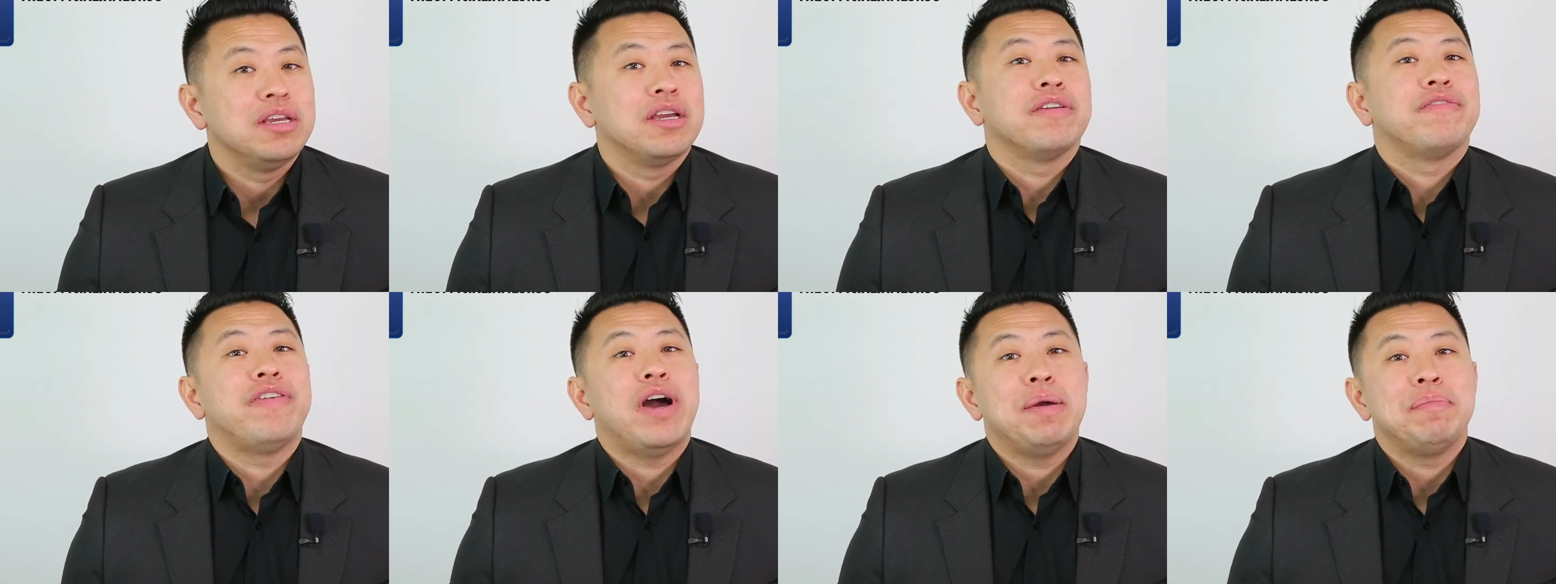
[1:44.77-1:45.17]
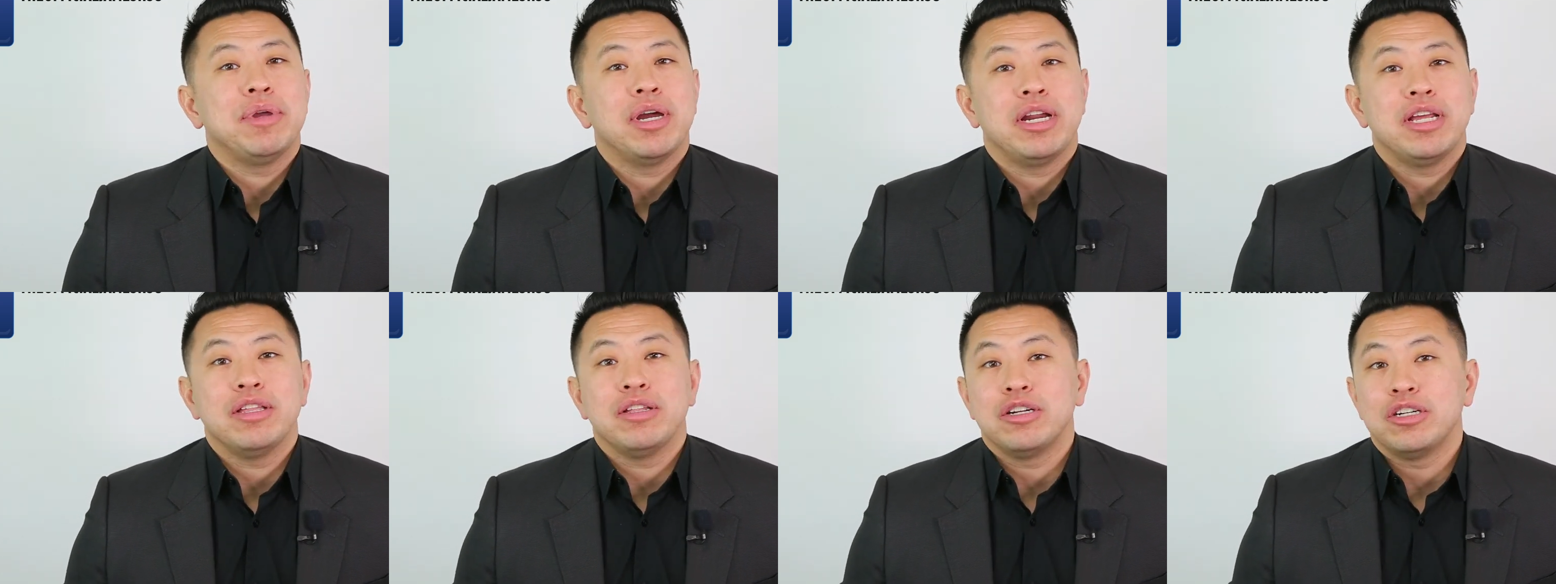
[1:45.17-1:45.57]
you can find
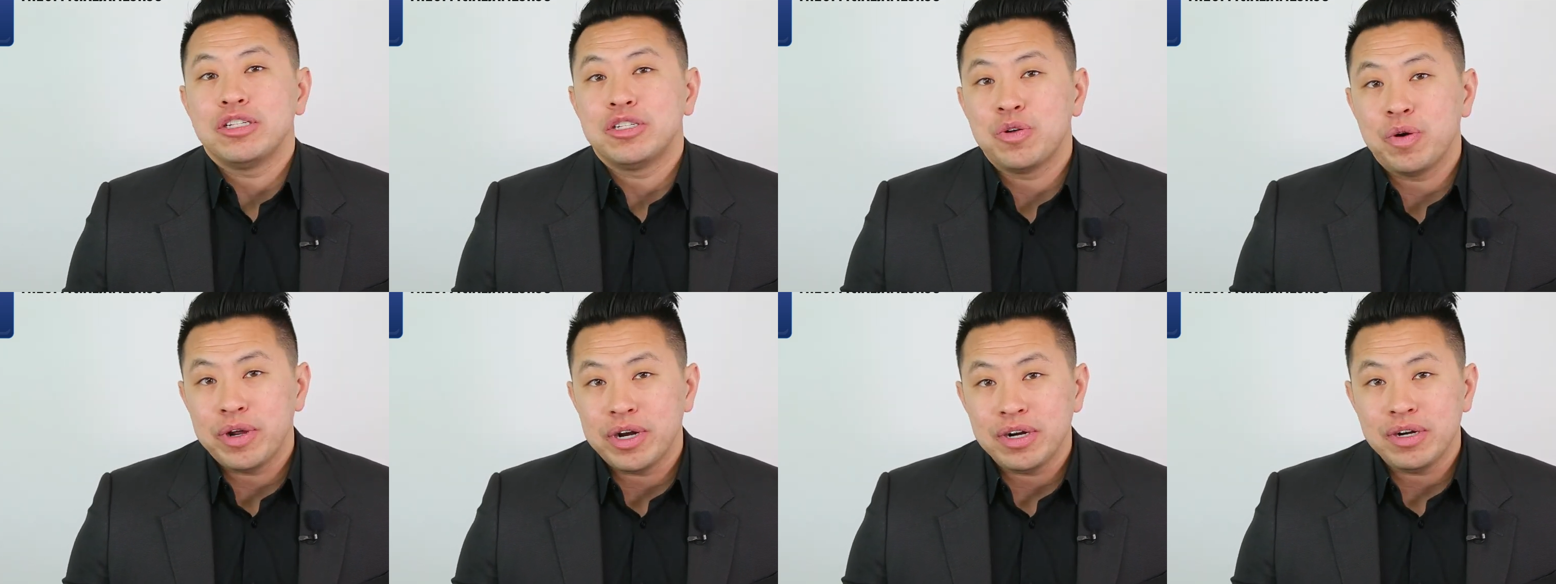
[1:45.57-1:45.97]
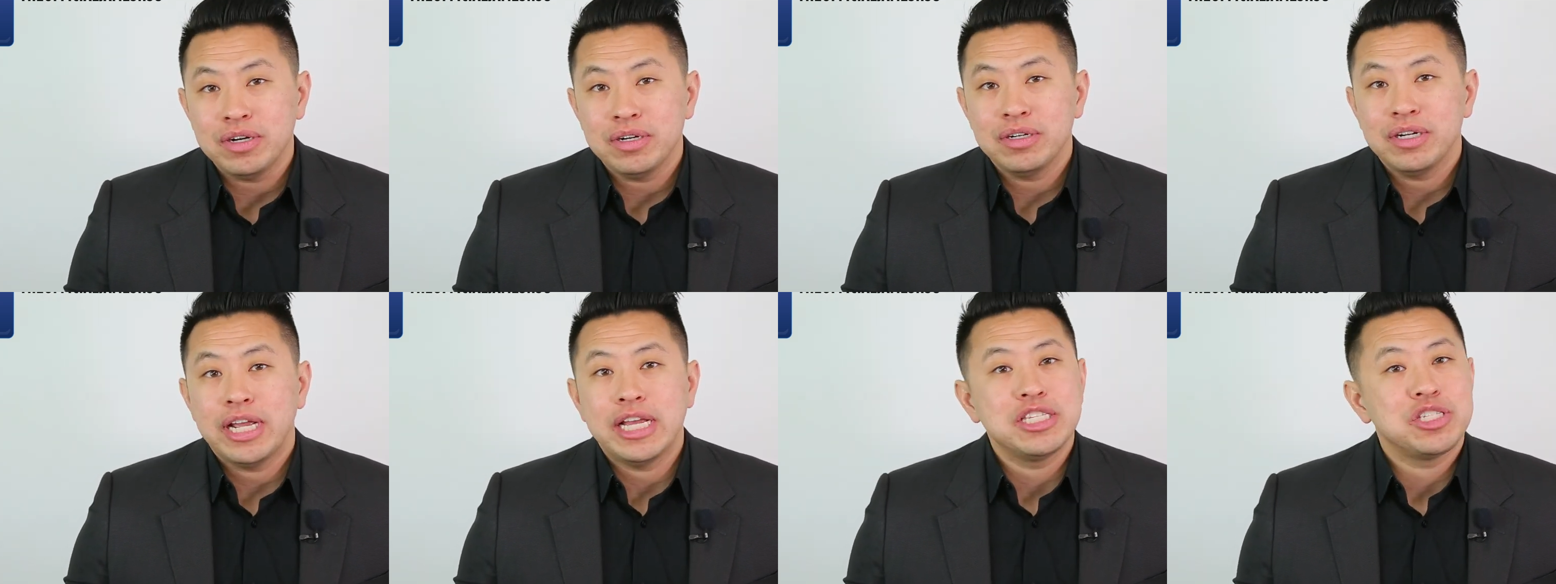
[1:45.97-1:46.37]
me on either
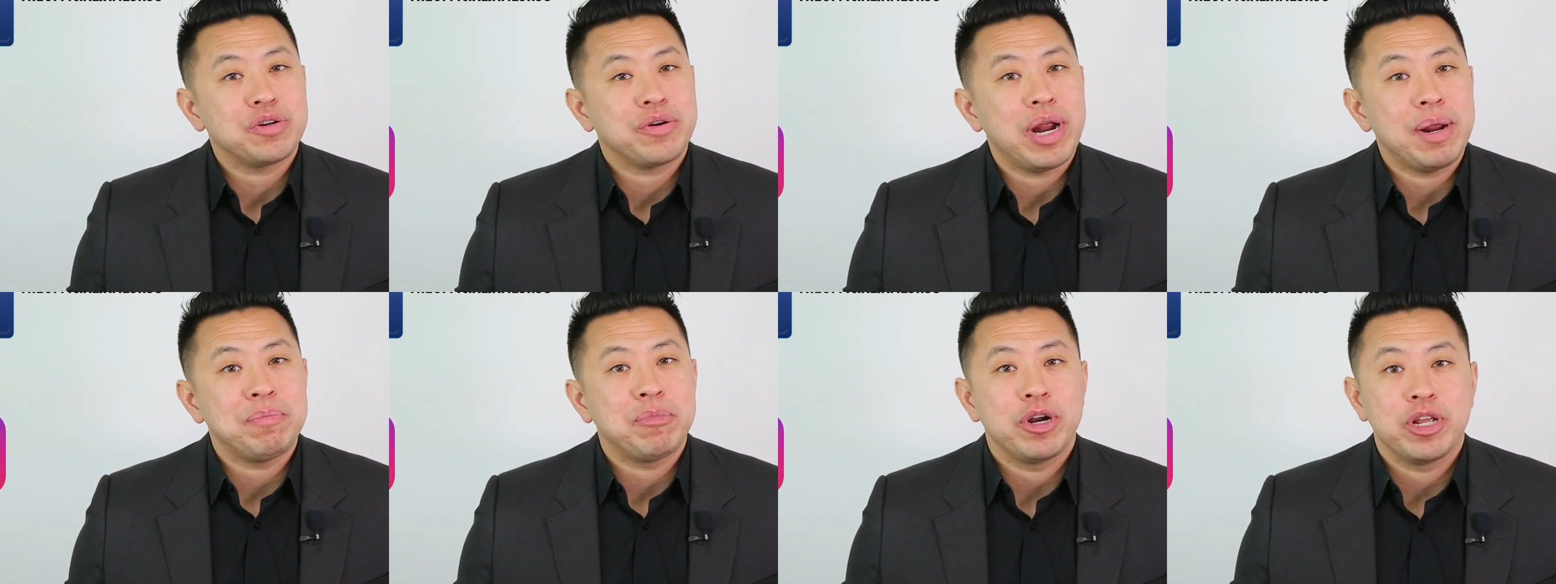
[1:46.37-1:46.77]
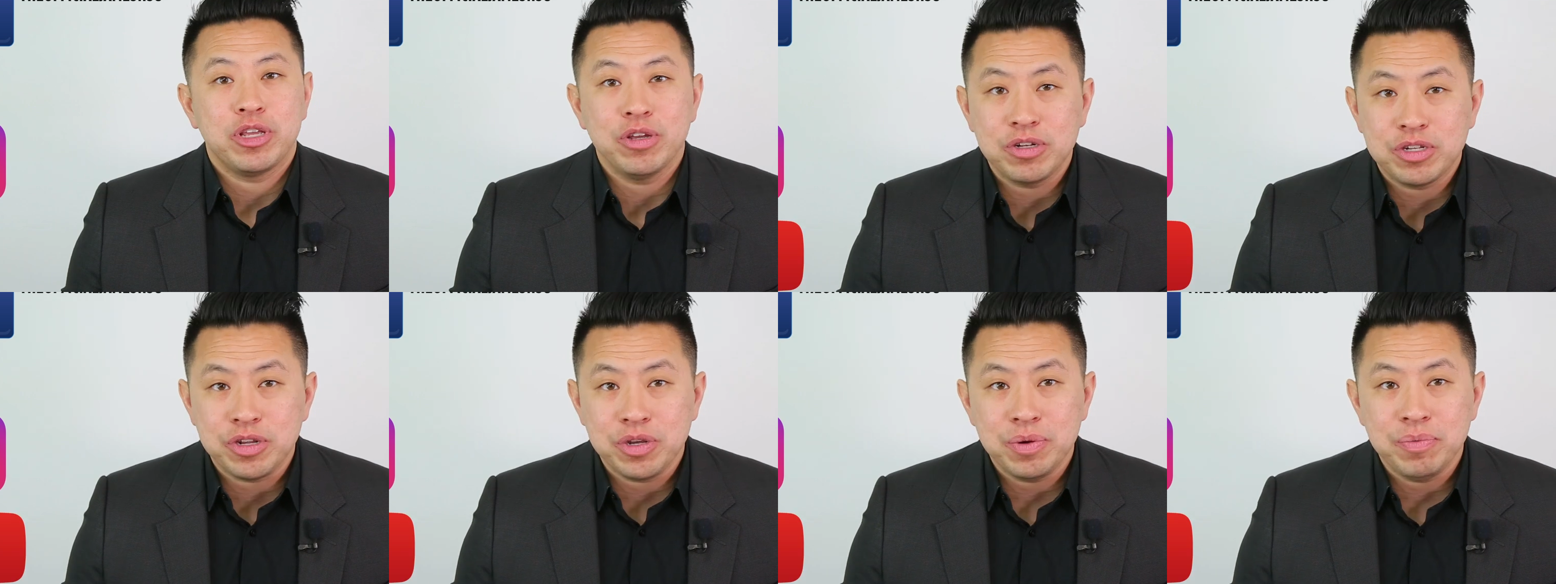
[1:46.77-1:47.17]
Twitter, Instagram, or
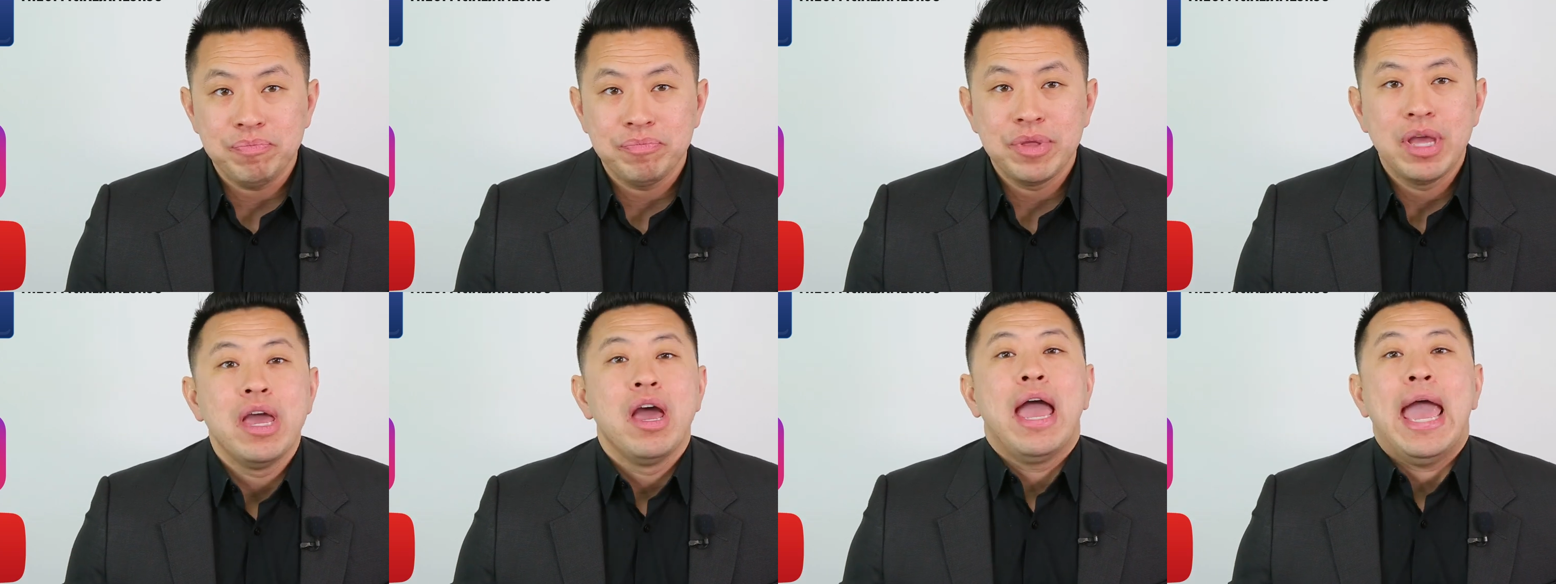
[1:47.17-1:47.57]
YouTube